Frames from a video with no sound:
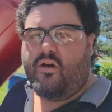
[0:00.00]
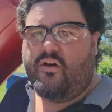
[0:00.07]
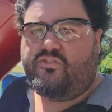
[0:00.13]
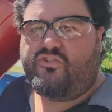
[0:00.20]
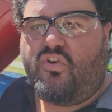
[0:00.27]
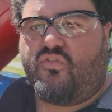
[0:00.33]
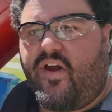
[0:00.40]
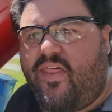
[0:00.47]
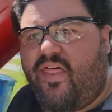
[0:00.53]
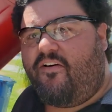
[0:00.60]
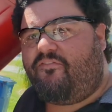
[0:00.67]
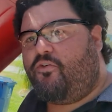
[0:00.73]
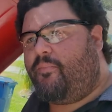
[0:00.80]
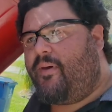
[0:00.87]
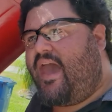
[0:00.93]
So right
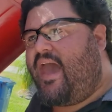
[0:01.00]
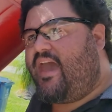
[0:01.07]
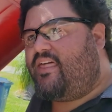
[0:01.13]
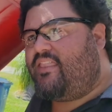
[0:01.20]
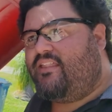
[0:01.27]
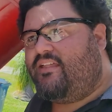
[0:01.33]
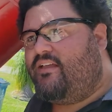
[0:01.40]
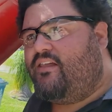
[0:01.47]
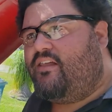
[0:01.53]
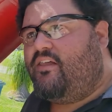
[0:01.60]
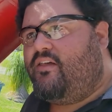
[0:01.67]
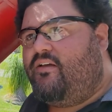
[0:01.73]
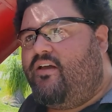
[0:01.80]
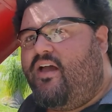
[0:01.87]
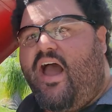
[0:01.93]
off the bat,
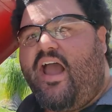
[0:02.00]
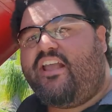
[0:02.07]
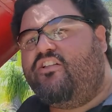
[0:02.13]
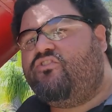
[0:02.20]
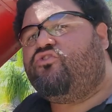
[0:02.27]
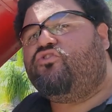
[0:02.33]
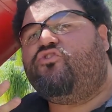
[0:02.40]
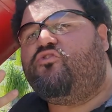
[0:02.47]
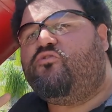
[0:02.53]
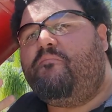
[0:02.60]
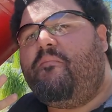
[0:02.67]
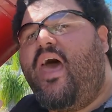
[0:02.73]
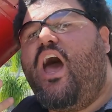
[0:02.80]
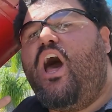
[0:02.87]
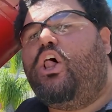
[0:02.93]
I can
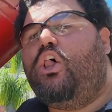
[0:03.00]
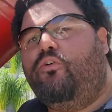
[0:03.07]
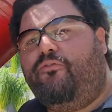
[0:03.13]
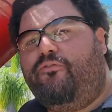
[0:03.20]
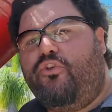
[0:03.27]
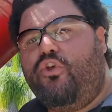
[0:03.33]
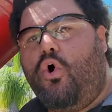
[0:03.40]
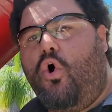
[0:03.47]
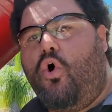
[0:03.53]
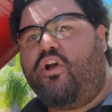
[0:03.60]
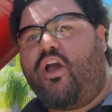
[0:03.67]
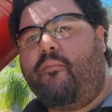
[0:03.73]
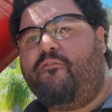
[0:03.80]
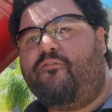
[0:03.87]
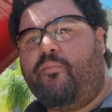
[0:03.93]
smell fuel
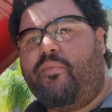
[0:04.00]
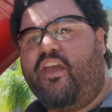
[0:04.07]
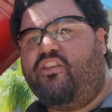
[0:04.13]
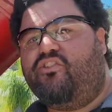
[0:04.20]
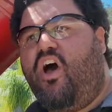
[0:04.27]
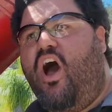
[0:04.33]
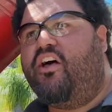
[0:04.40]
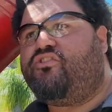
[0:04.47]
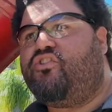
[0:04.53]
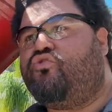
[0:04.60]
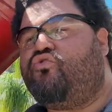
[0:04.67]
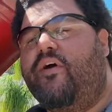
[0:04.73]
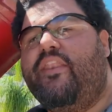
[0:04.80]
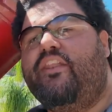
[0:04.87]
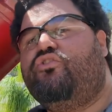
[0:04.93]
coming from the exhaust. It's
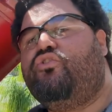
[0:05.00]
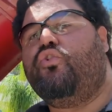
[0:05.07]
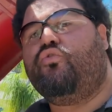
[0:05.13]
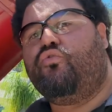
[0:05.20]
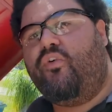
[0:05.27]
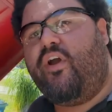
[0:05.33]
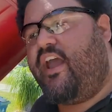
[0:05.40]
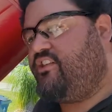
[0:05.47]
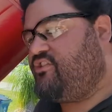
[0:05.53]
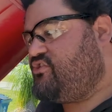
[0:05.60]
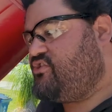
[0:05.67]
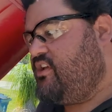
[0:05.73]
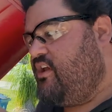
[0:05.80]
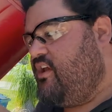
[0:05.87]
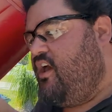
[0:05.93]
running too rich.
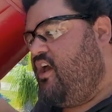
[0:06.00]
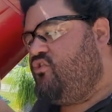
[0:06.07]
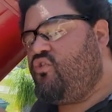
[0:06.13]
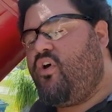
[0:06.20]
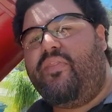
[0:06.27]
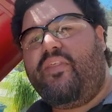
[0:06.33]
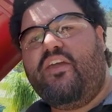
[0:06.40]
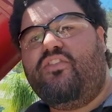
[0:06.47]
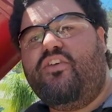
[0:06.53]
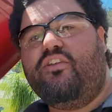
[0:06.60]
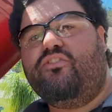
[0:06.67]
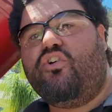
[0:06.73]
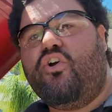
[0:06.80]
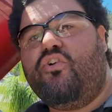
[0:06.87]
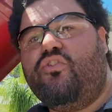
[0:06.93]
So I need to
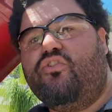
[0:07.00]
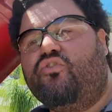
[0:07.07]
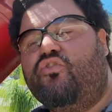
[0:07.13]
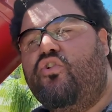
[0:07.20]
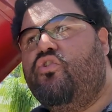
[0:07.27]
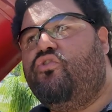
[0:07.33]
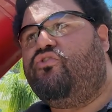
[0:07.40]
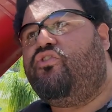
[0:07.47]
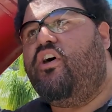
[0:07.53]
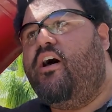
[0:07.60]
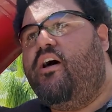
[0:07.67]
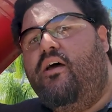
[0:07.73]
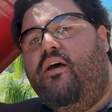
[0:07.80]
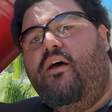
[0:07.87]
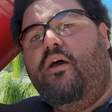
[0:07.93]
turn the screws to
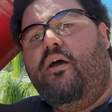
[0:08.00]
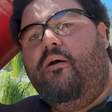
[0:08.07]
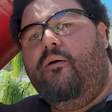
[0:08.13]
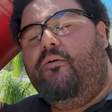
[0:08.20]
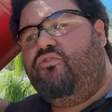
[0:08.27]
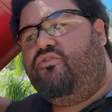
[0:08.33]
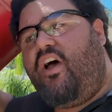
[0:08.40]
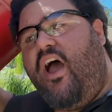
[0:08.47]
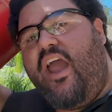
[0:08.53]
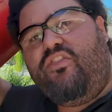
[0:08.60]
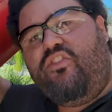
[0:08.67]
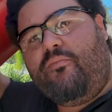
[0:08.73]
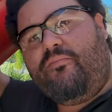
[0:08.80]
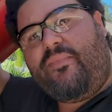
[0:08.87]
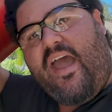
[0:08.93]
tighten
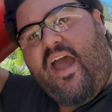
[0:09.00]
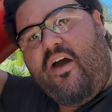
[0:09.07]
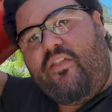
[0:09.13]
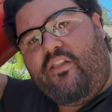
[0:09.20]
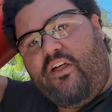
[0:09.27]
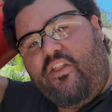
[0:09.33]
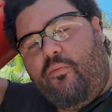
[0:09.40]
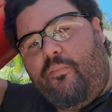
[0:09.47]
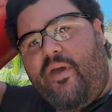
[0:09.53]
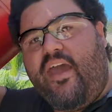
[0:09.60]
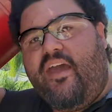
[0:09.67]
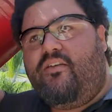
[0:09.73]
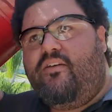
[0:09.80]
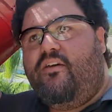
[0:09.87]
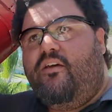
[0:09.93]
them down a little
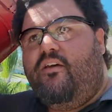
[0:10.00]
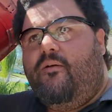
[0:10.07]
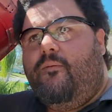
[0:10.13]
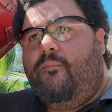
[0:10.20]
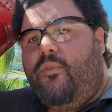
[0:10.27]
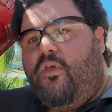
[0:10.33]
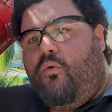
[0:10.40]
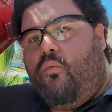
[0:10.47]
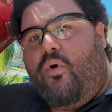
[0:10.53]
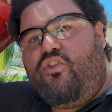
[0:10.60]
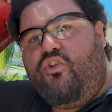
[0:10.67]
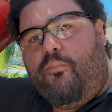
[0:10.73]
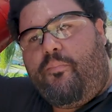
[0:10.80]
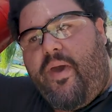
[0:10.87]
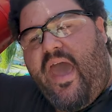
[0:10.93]
bit. When
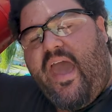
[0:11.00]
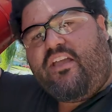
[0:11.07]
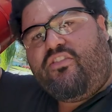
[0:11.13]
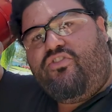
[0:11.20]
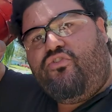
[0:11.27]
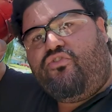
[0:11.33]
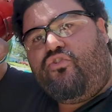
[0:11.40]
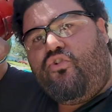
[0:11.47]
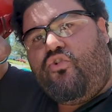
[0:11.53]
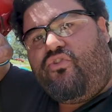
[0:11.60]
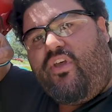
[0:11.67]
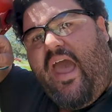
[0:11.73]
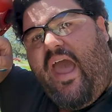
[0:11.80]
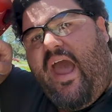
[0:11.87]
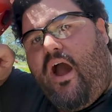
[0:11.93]
you back the screws
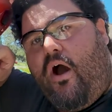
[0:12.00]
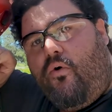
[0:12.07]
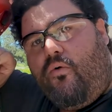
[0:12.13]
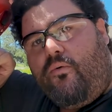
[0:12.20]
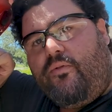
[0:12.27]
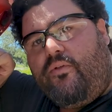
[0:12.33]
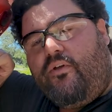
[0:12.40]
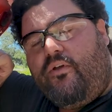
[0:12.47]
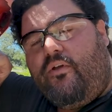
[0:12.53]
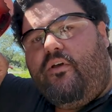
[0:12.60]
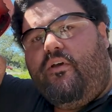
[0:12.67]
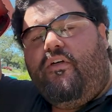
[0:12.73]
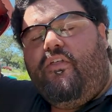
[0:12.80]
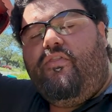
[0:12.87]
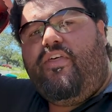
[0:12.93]
out,
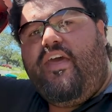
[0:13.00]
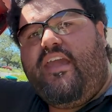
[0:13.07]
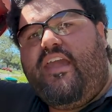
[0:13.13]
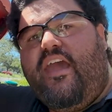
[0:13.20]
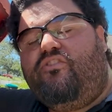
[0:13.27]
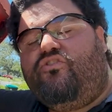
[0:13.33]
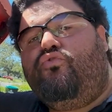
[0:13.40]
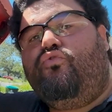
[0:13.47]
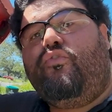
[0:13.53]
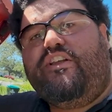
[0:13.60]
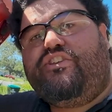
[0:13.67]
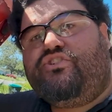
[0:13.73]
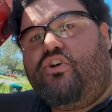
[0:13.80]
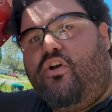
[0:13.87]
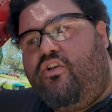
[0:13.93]
they get
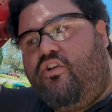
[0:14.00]
richer.